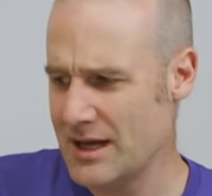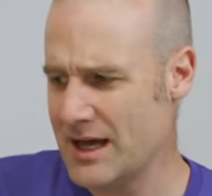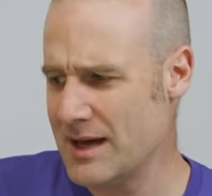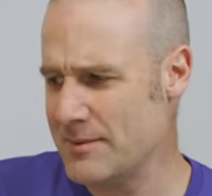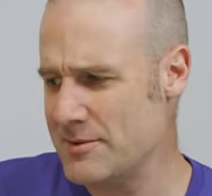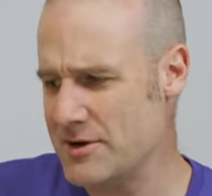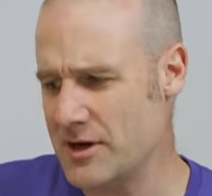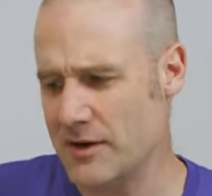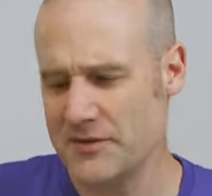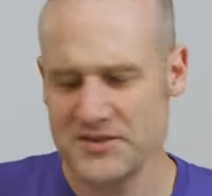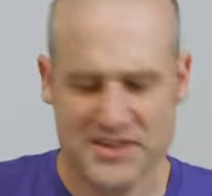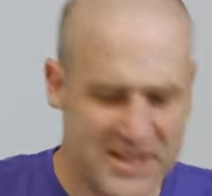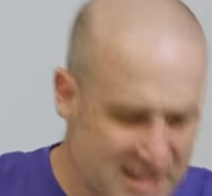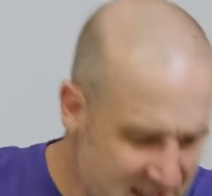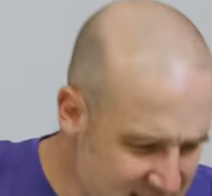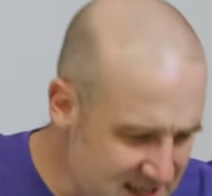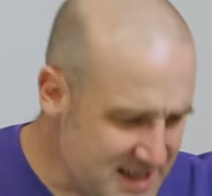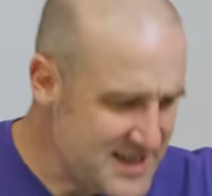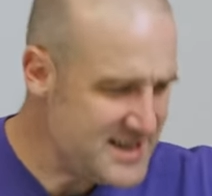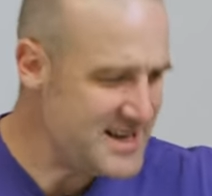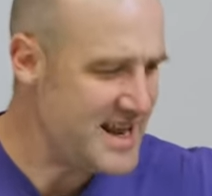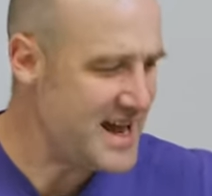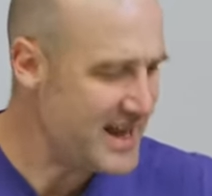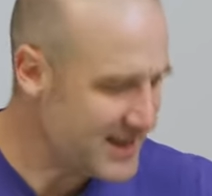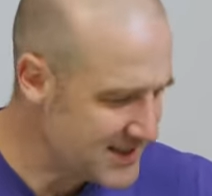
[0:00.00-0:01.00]
I mean, obviously the
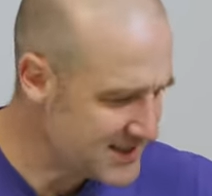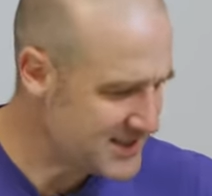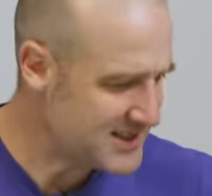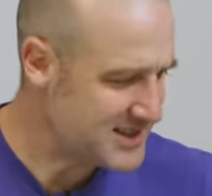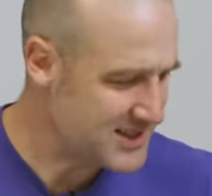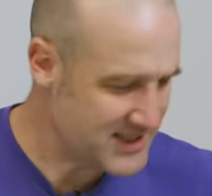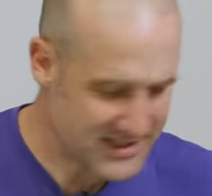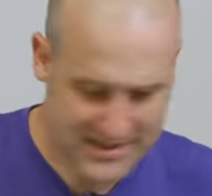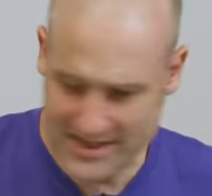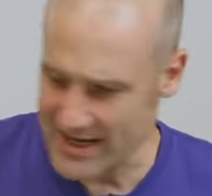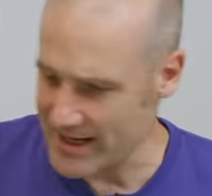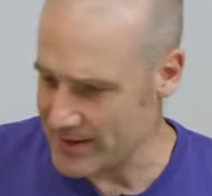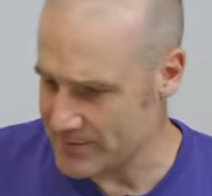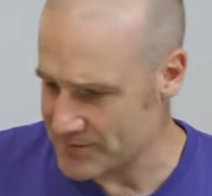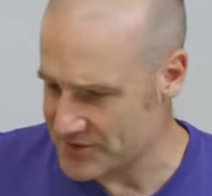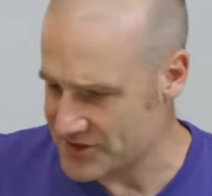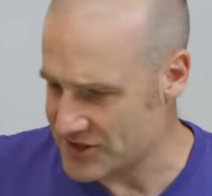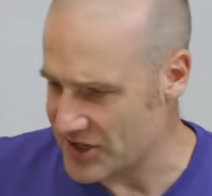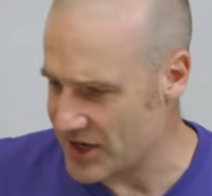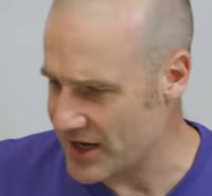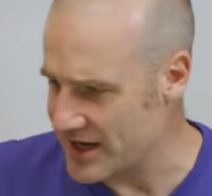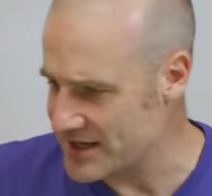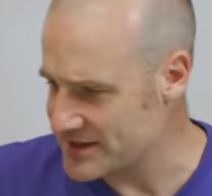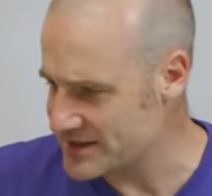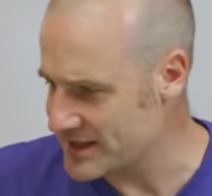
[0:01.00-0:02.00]
net's the same
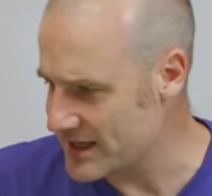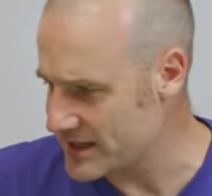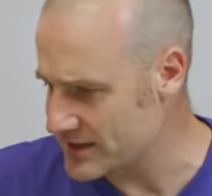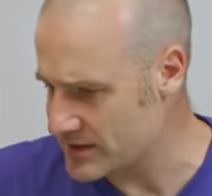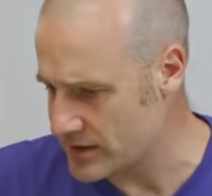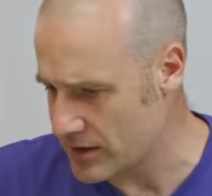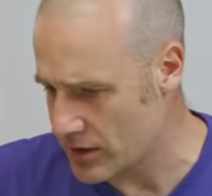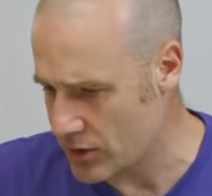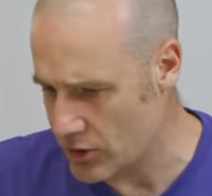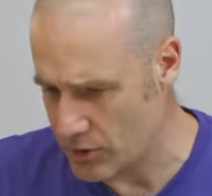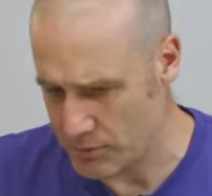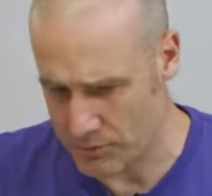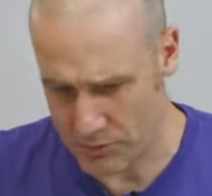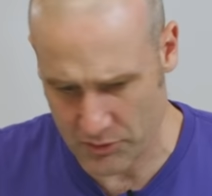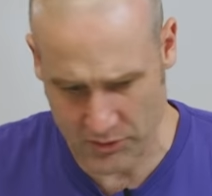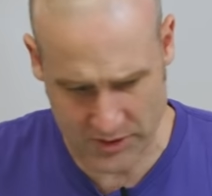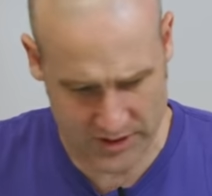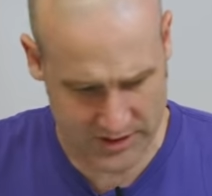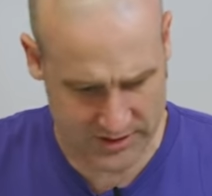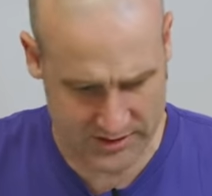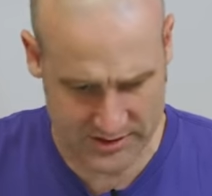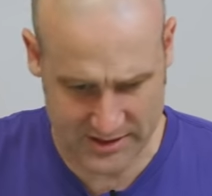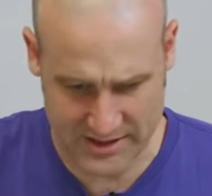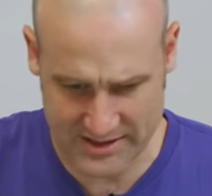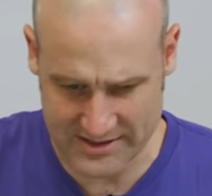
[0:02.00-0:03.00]
size. That's the whole
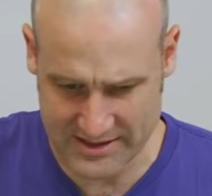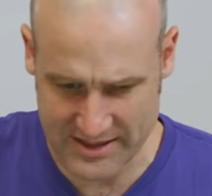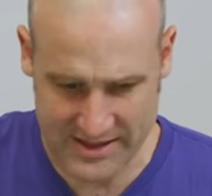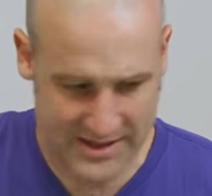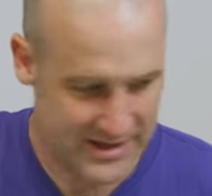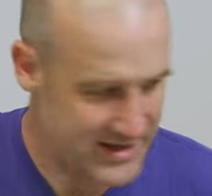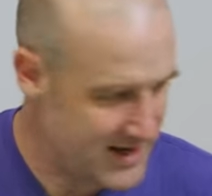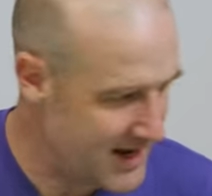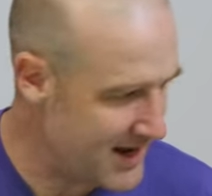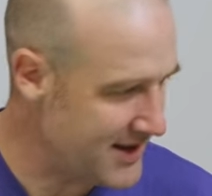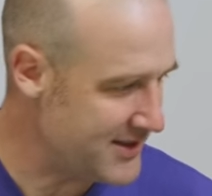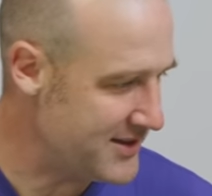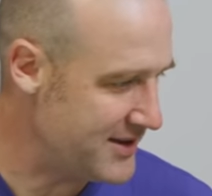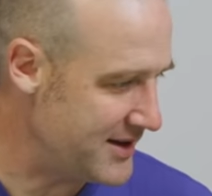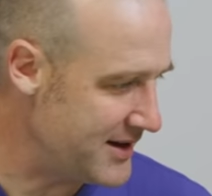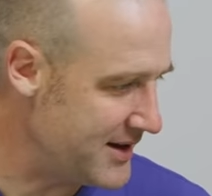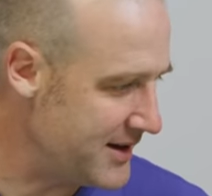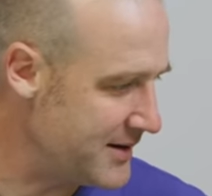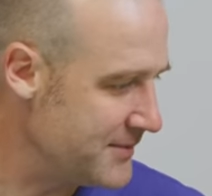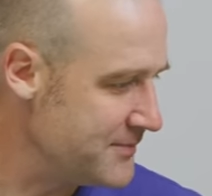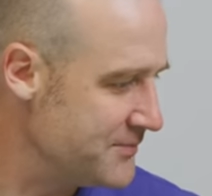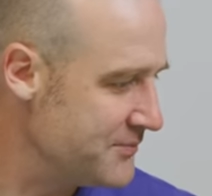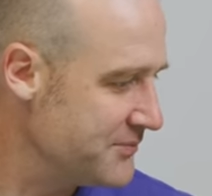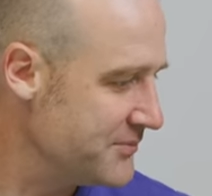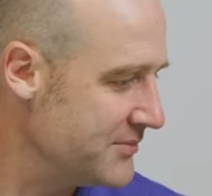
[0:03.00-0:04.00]
point. So there's
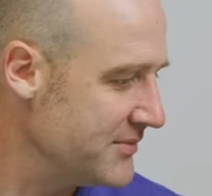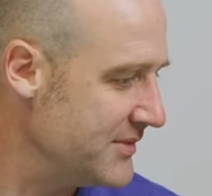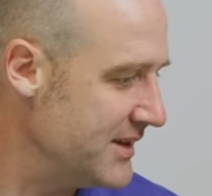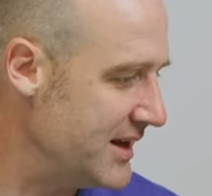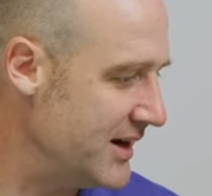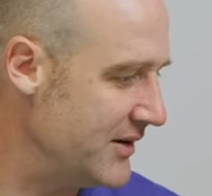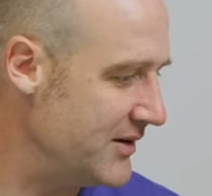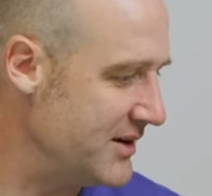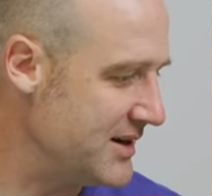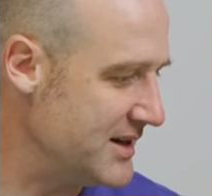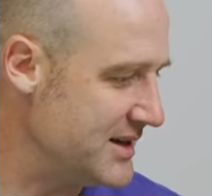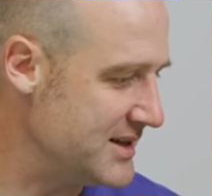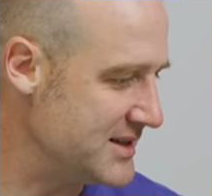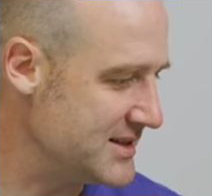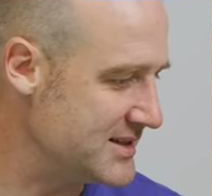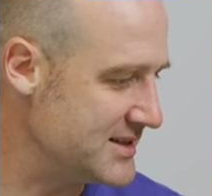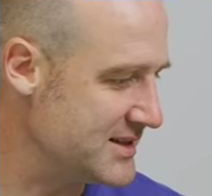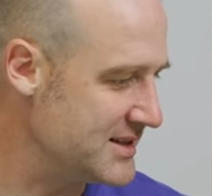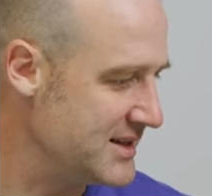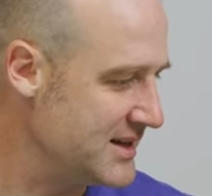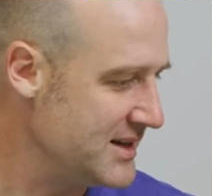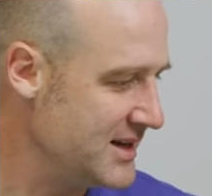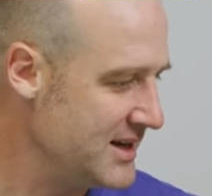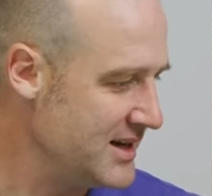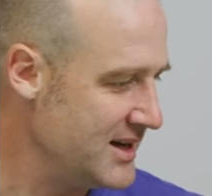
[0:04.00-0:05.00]
another, there it is,